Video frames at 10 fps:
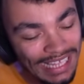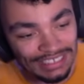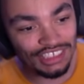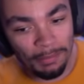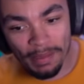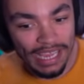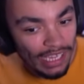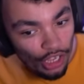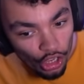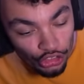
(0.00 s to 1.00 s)
This, to
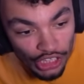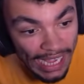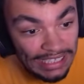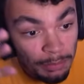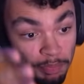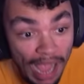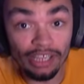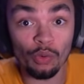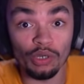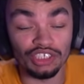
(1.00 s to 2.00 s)
me, it's
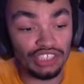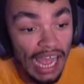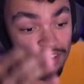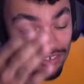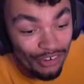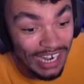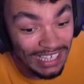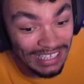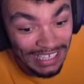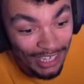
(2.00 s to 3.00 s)
backwards. I
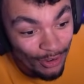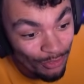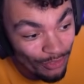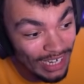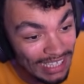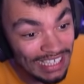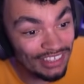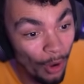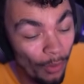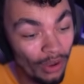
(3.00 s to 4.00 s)
really, really
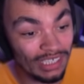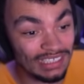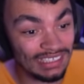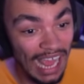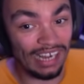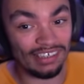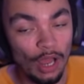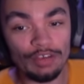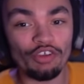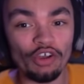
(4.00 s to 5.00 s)
don't understand.
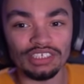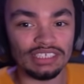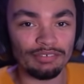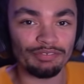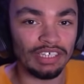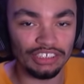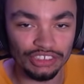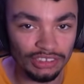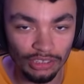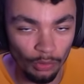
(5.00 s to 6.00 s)
Now, of course, there's a
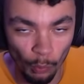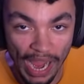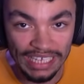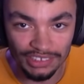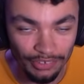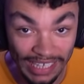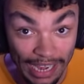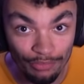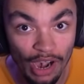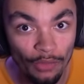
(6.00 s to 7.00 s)
feature, a way to
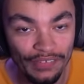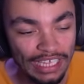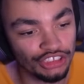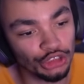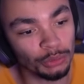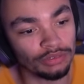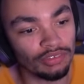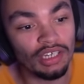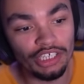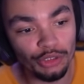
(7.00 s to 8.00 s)
get around the issue of
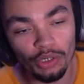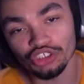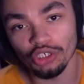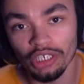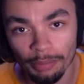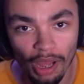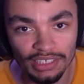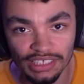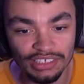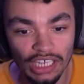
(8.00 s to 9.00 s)
you want to join in a
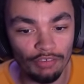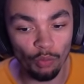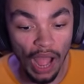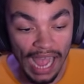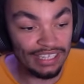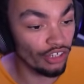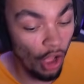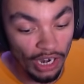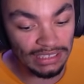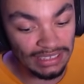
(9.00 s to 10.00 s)
party yourself. What I do,
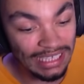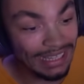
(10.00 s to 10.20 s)
honestly,